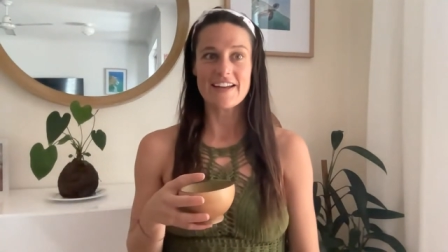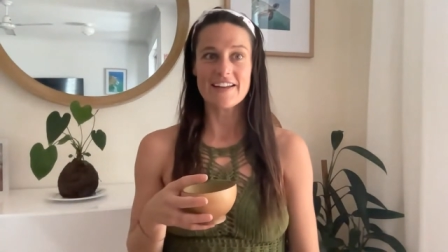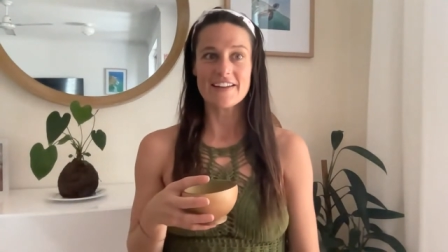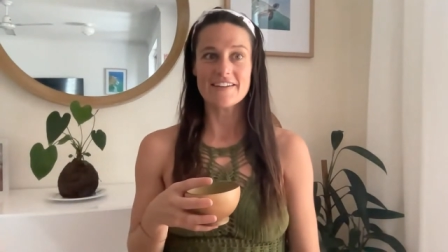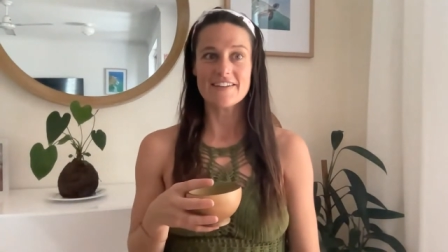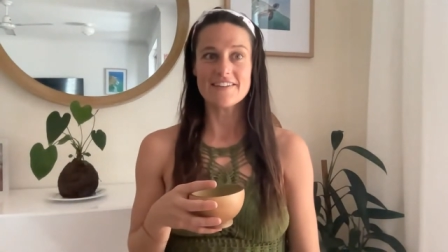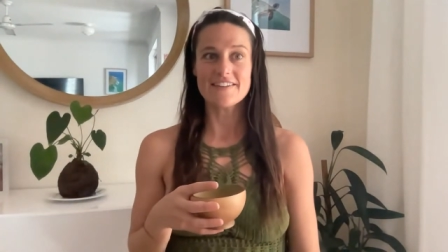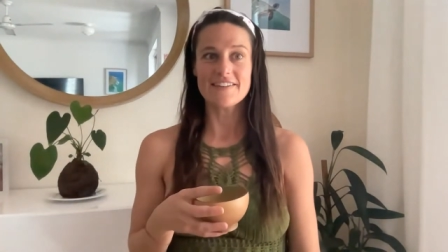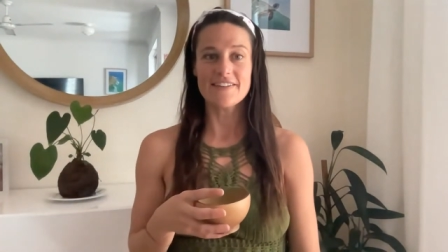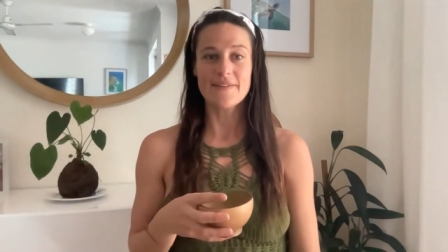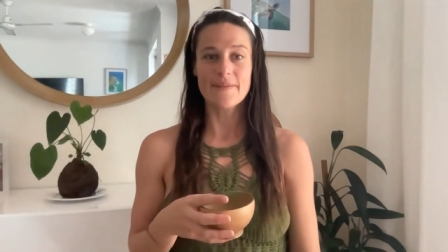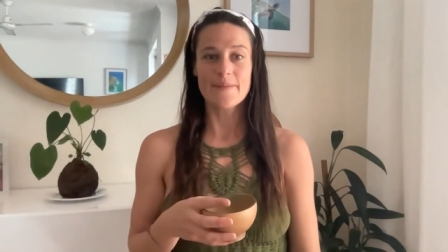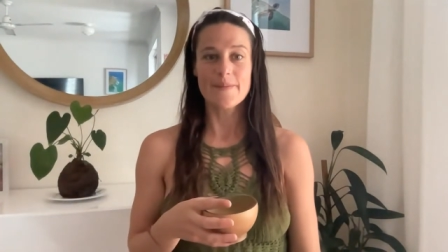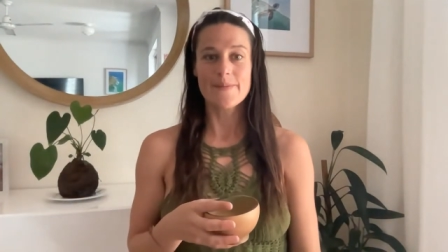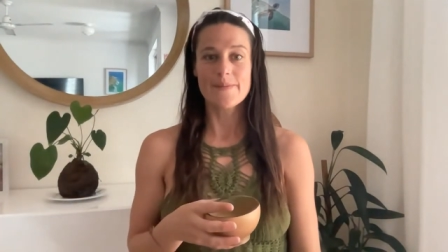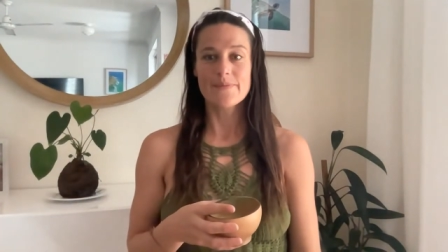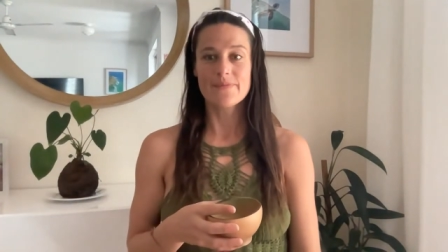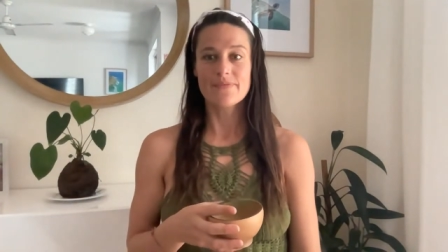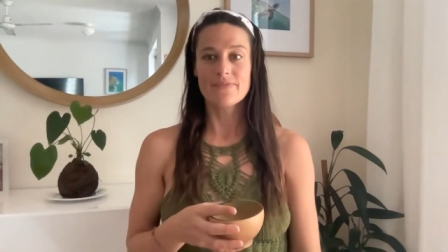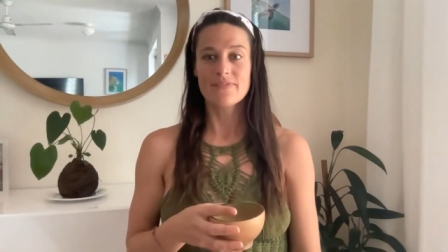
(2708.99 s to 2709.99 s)
end,
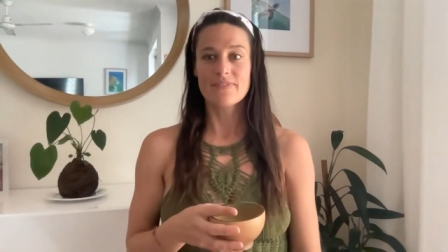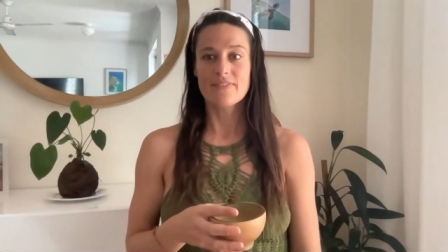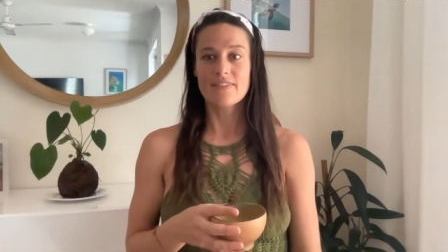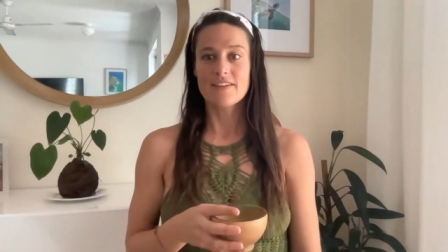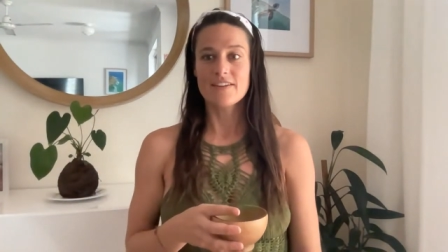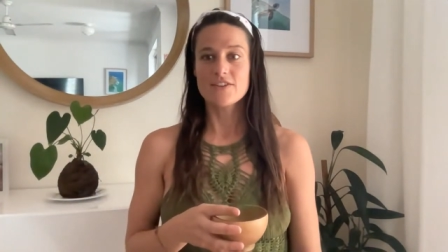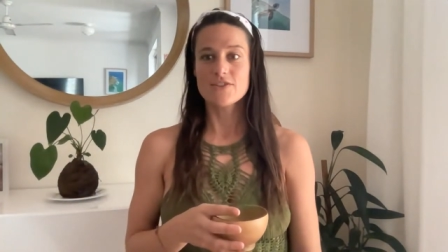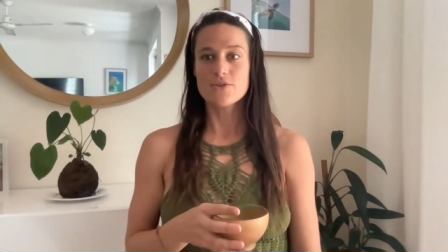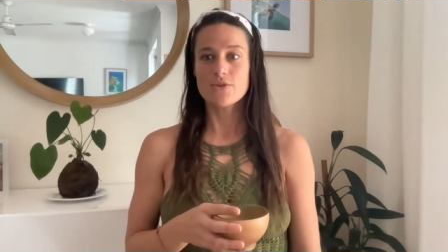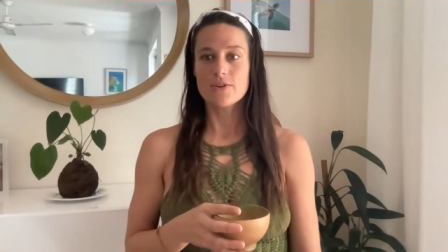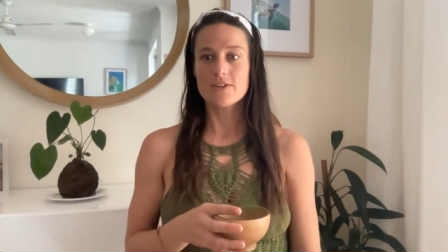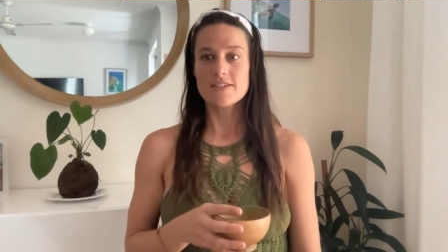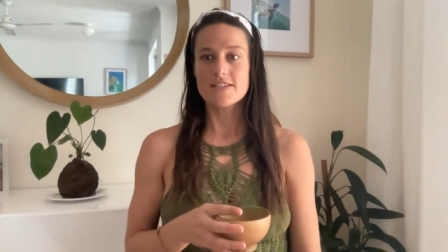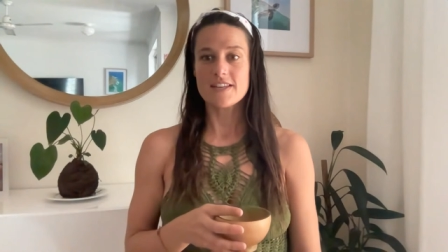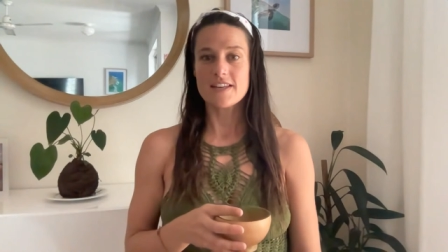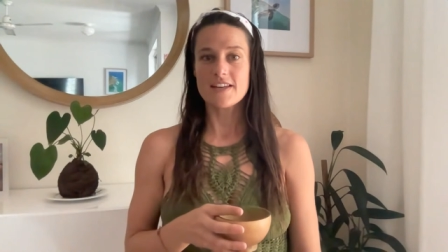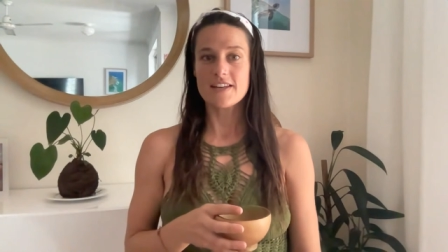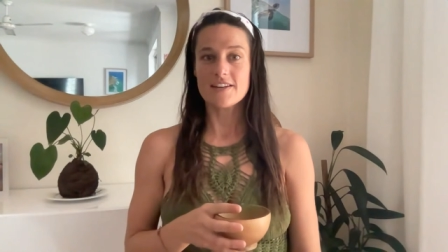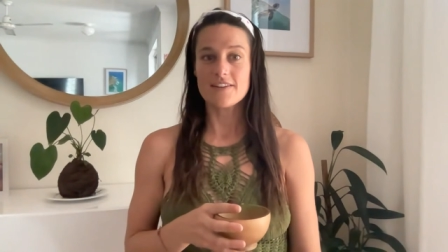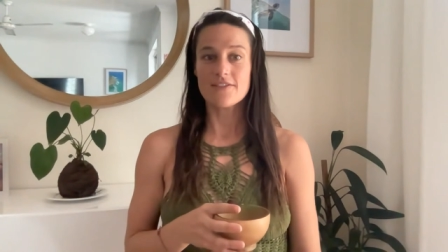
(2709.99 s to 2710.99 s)
towards
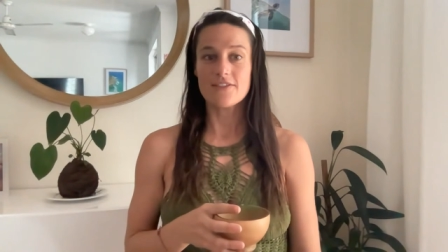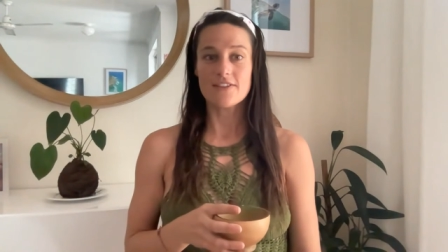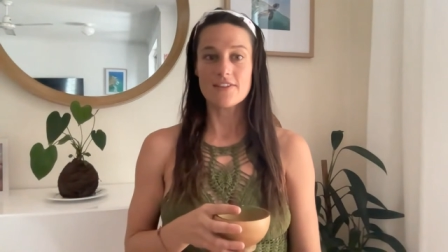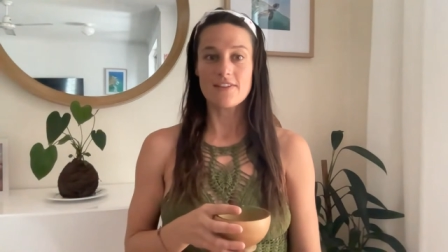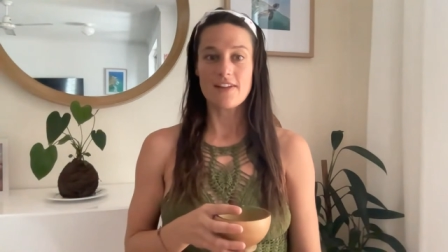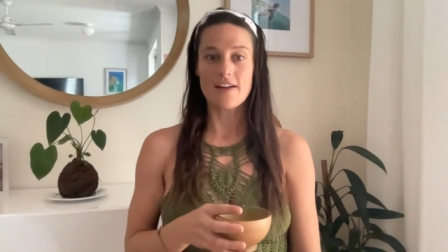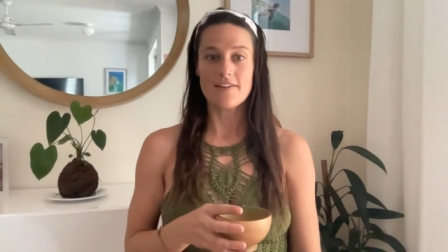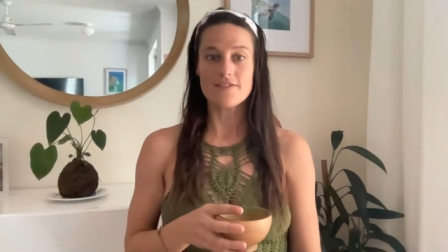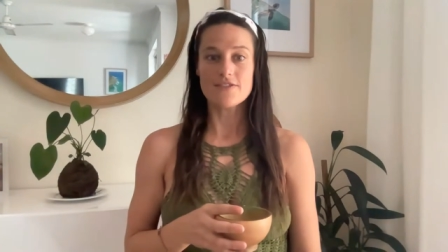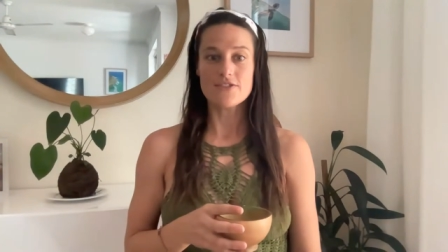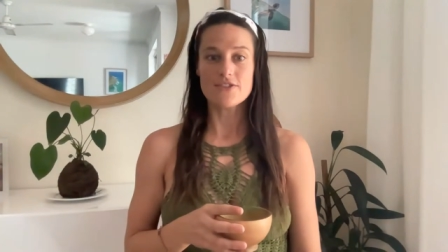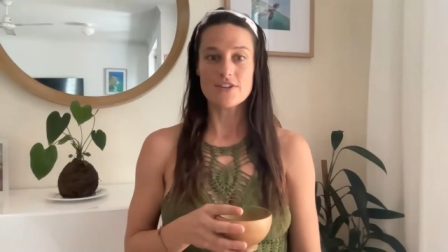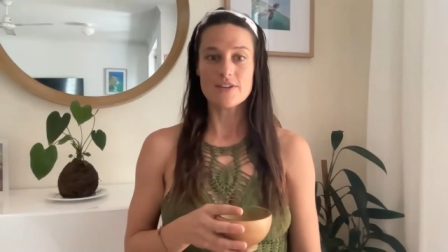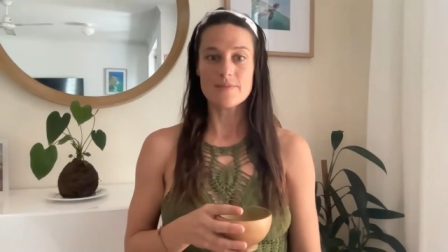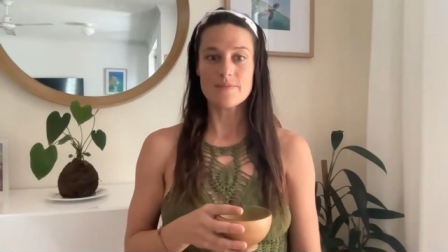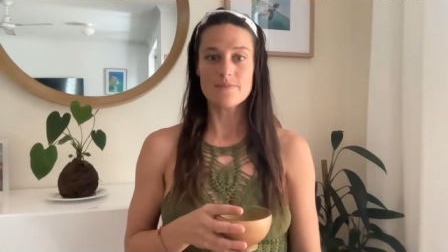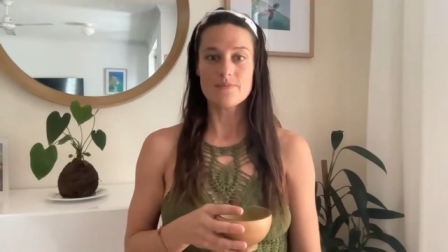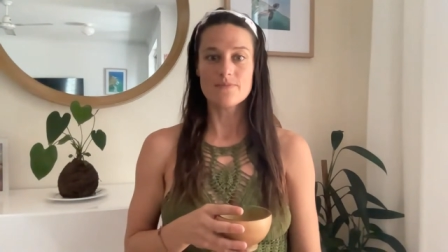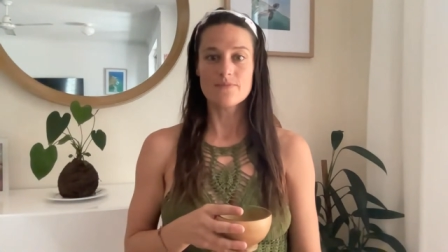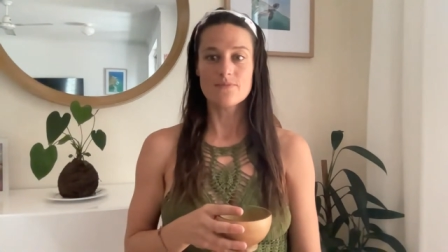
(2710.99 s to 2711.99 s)
the end of the live
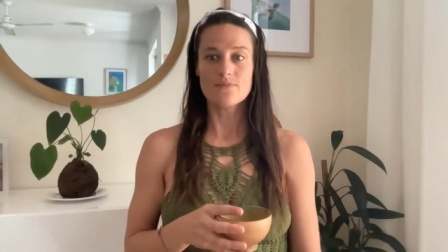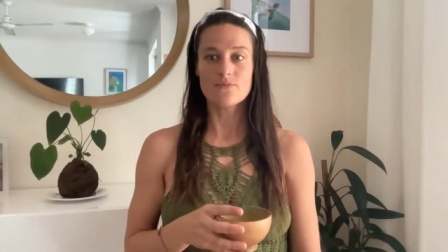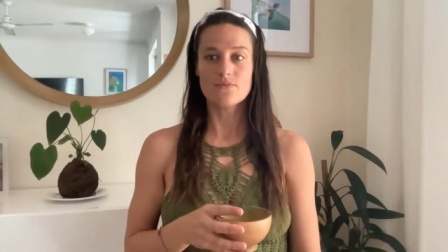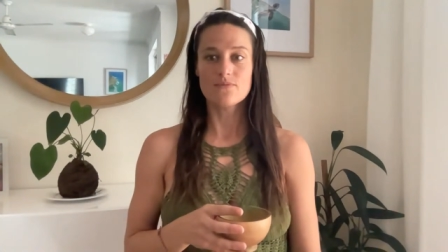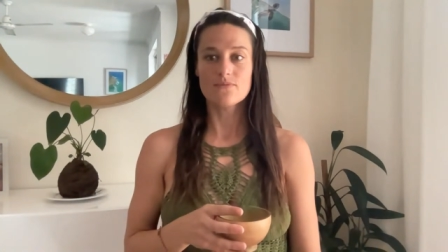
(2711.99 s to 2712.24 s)
stream.